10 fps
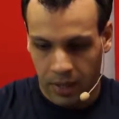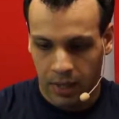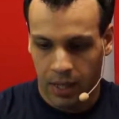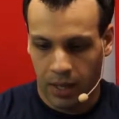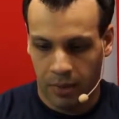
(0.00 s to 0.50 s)

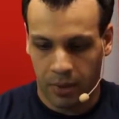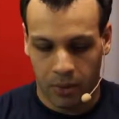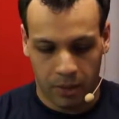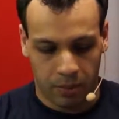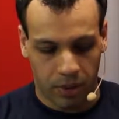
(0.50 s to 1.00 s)
Now I'm
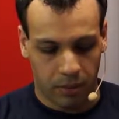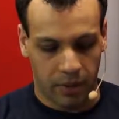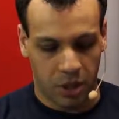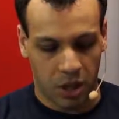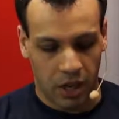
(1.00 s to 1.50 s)
going to plug
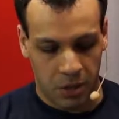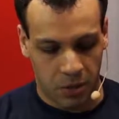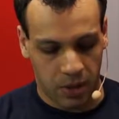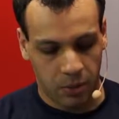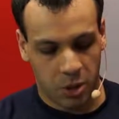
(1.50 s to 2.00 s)
my
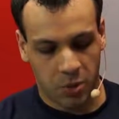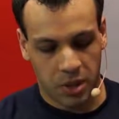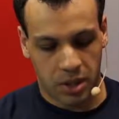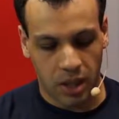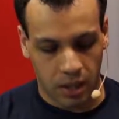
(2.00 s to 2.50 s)
charger in, which
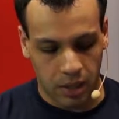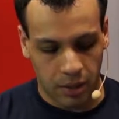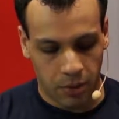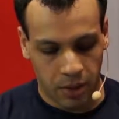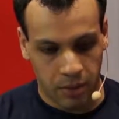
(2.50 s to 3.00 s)
was stuck on
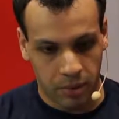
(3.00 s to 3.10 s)
green